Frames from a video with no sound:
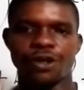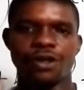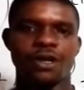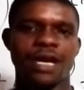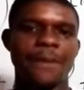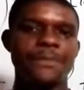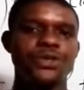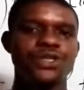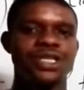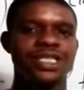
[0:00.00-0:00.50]

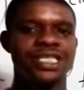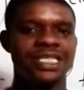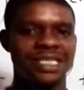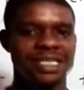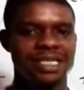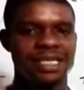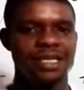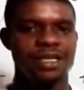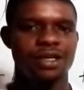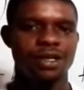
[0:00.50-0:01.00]
chemistry is
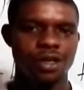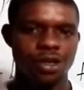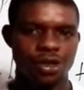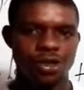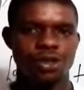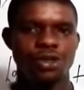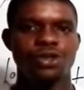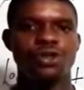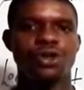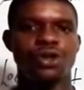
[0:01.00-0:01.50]
still
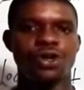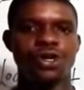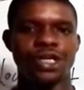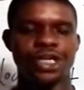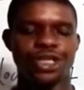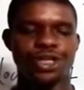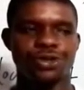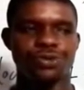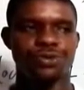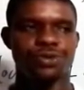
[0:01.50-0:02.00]
your
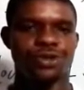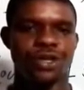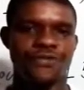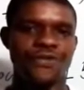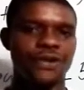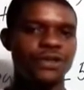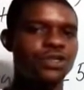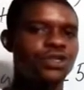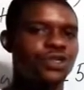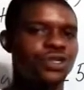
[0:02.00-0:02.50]
issue. If
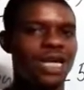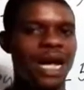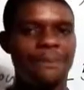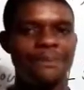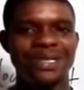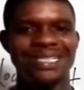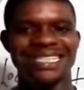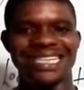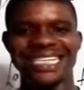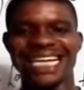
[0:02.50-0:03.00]
you're not subscribed,
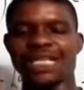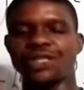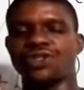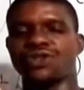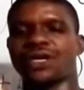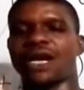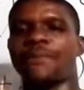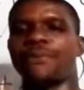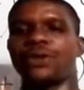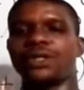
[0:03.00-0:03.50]
please hit that
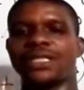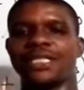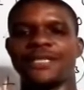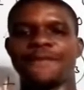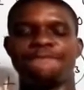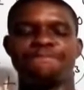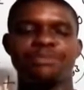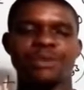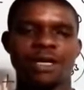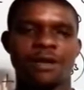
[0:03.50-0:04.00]
subscribe
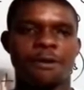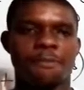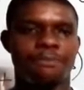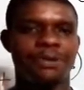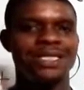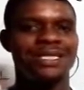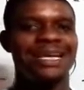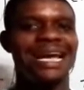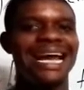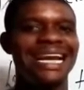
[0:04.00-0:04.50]
button.
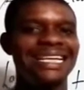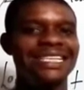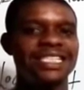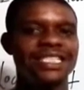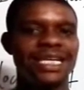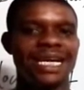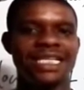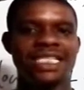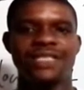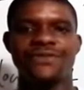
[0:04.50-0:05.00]
Please kindly
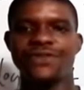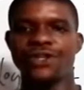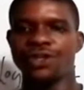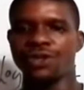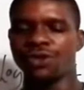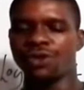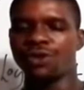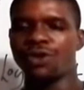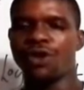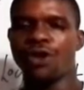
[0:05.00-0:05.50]
share this
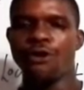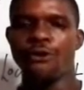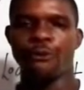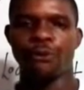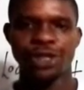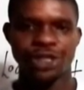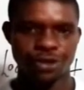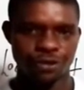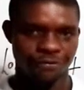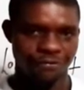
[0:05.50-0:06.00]
video
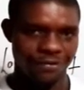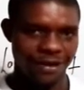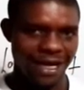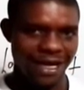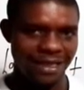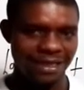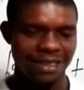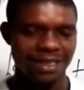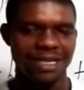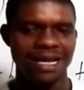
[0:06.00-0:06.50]
with your
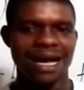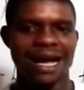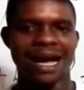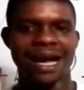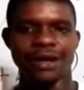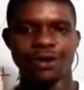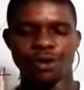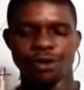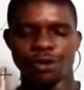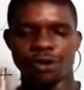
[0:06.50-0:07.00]
friends
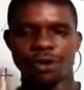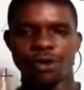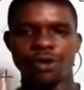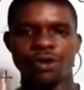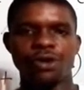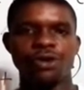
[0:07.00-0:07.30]
and your